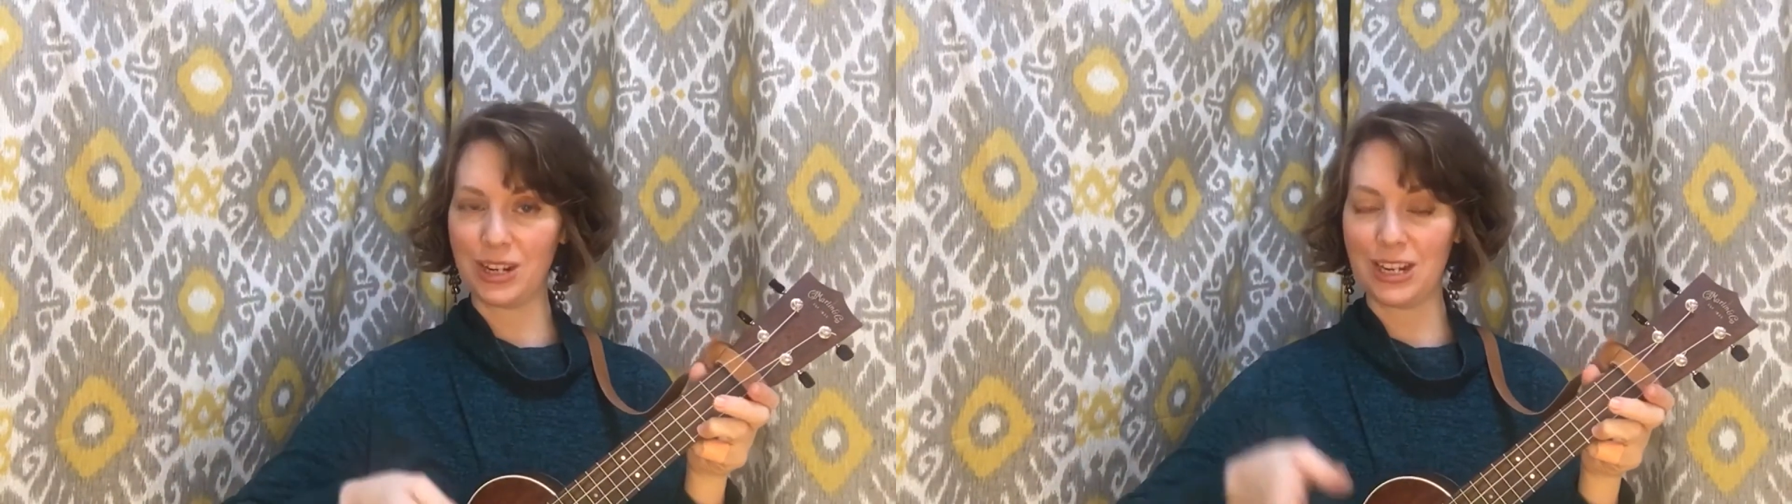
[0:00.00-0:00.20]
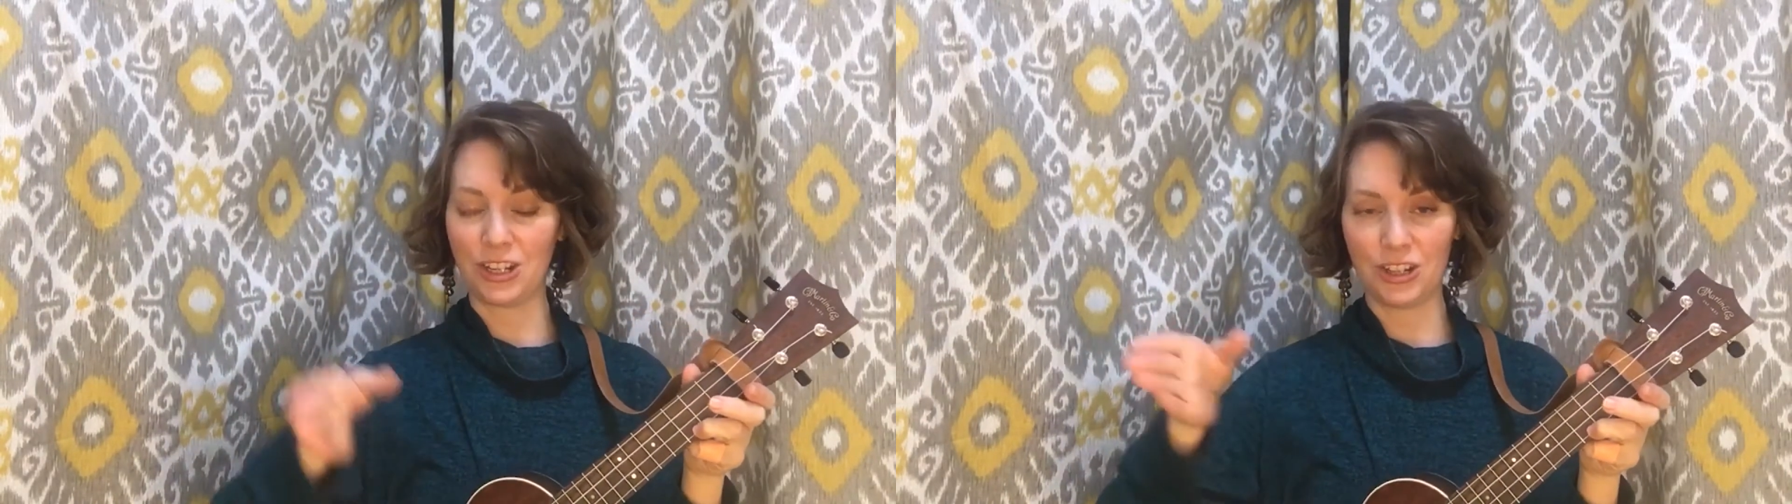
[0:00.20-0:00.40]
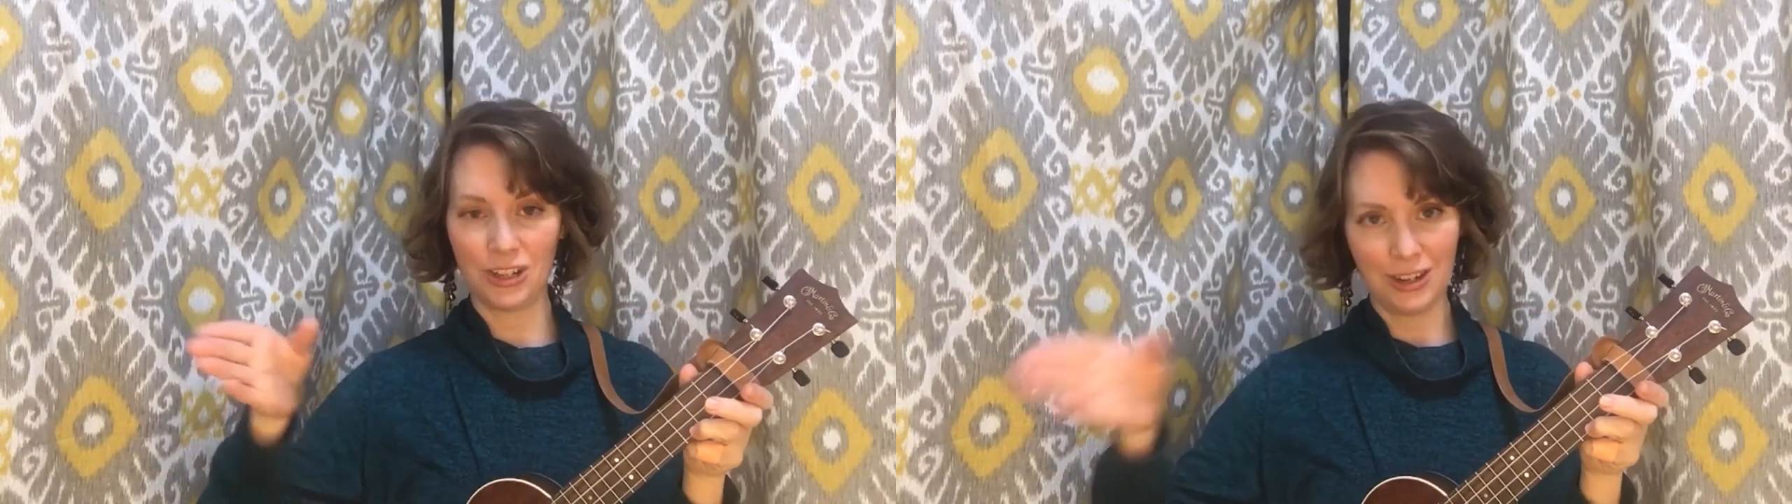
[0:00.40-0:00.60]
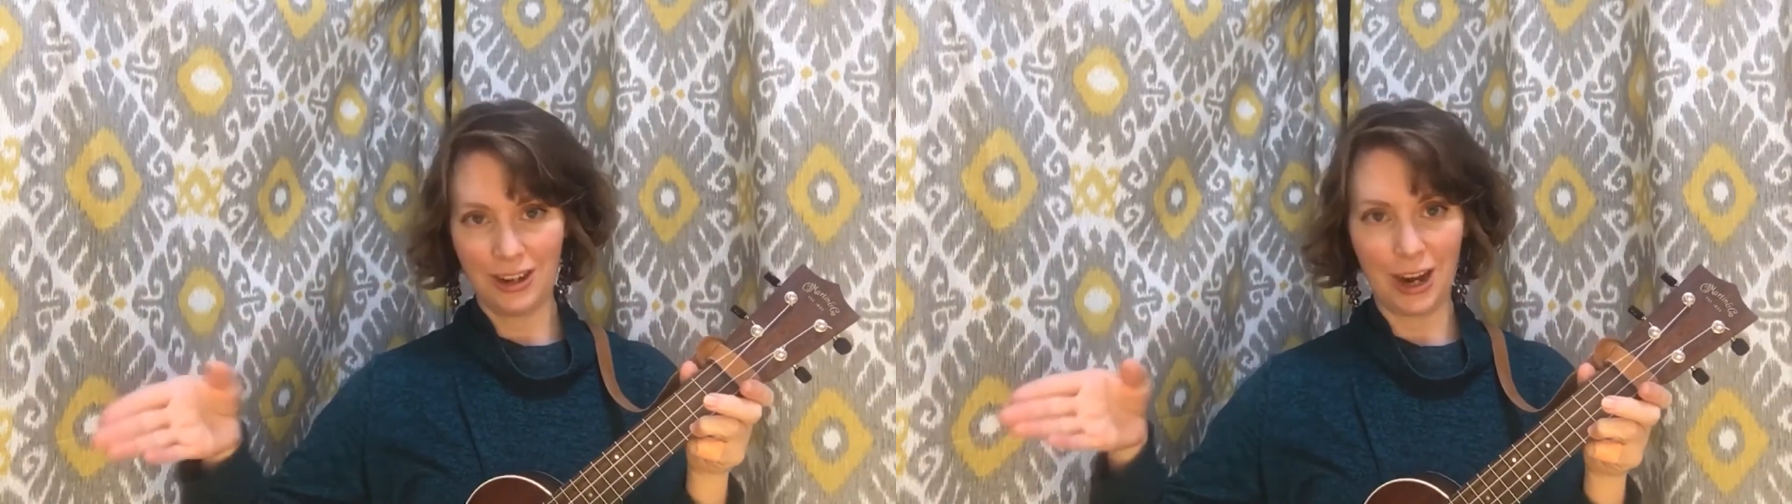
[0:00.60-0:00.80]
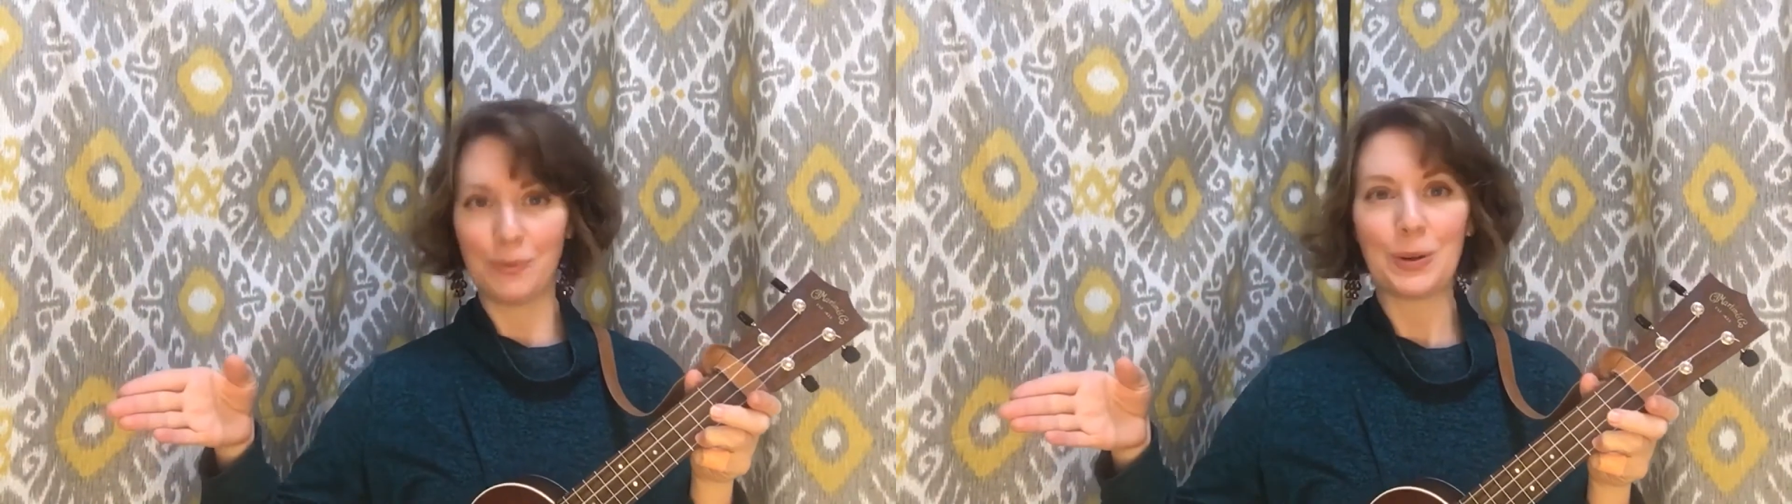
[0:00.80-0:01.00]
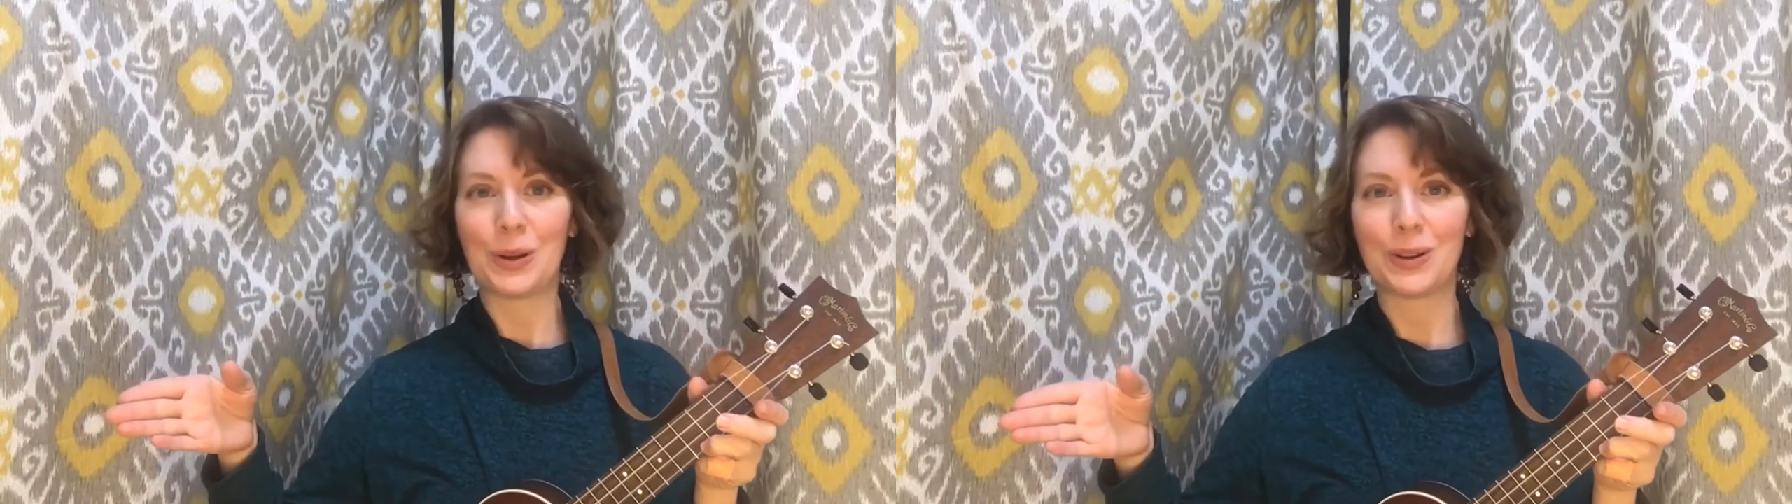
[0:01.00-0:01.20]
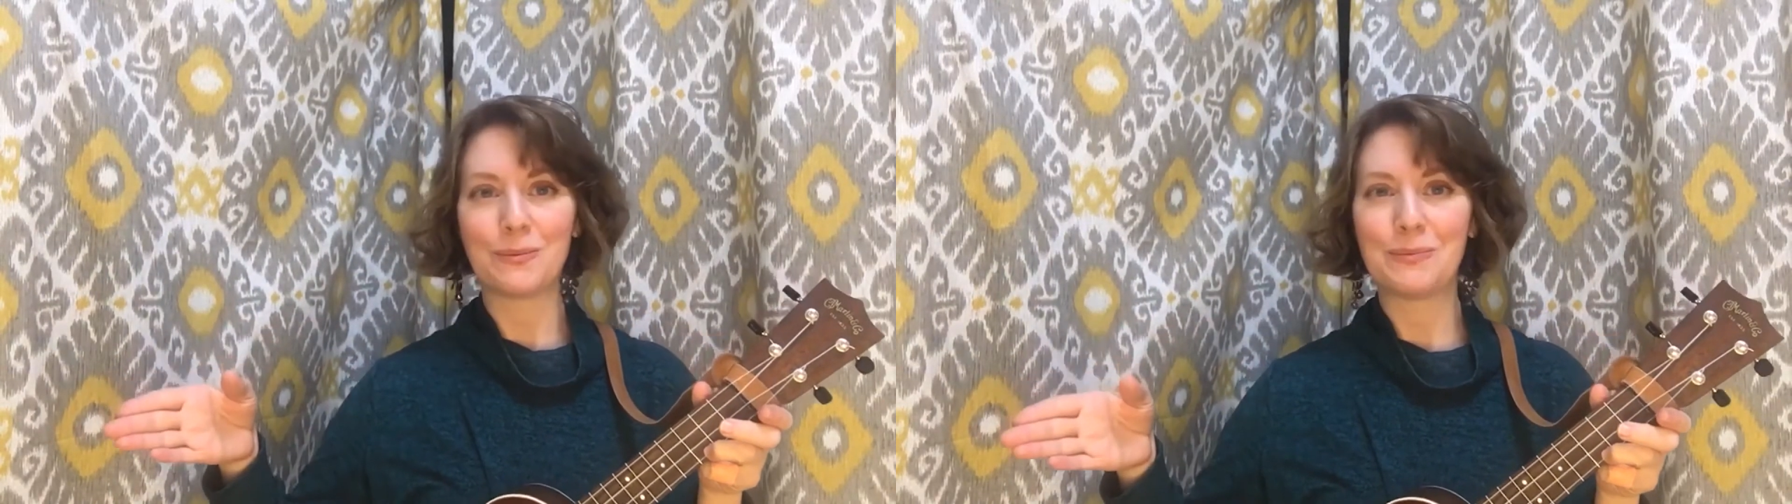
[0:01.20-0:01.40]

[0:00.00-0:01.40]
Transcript: each, per